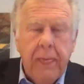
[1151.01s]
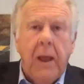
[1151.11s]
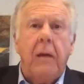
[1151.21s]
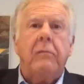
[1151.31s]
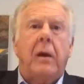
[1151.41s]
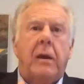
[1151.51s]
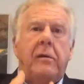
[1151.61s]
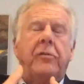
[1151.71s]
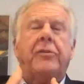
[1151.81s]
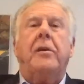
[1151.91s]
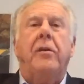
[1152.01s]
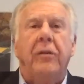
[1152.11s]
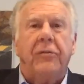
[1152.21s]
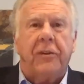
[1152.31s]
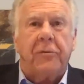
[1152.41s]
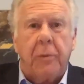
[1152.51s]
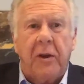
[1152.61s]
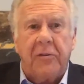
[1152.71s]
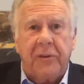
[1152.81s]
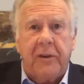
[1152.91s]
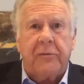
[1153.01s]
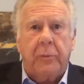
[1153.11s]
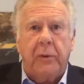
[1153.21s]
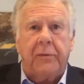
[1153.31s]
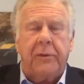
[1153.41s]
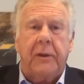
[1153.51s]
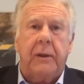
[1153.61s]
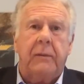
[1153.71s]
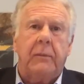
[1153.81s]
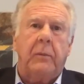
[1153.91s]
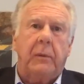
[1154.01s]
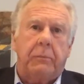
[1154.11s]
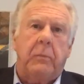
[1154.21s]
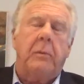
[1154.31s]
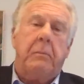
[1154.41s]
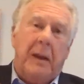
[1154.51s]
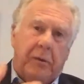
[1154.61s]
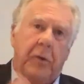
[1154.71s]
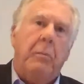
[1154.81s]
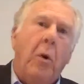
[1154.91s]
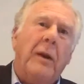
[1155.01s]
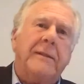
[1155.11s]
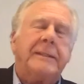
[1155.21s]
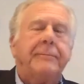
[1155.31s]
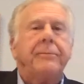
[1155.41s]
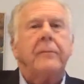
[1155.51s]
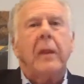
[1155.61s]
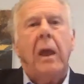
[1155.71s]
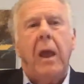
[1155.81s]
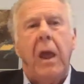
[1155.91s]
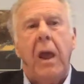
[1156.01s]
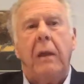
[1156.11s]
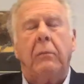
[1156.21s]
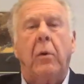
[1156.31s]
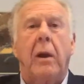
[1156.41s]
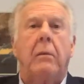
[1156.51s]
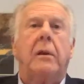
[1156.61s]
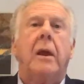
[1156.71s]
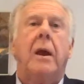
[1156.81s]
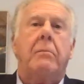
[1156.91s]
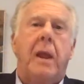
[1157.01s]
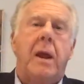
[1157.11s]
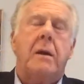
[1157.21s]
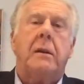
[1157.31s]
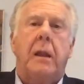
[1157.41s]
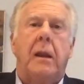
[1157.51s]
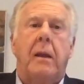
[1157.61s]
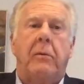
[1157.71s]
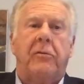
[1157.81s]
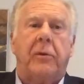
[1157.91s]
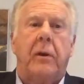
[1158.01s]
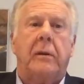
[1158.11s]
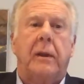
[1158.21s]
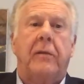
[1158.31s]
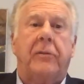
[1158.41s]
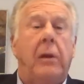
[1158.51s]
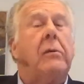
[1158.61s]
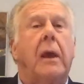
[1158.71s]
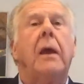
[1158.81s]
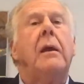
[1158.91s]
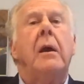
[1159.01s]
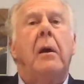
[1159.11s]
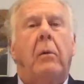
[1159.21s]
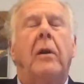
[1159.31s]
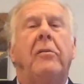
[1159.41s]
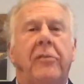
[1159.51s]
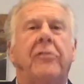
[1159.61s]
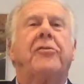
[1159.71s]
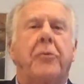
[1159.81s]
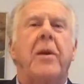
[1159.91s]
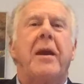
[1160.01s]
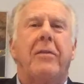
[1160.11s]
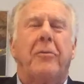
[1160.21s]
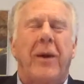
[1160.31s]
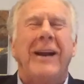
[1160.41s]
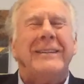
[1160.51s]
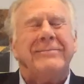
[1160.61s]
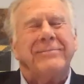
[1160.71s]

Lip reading: I used to use this process with my 2 boys, and where I would come down and I would start, and I said, okay, what is your strength, right?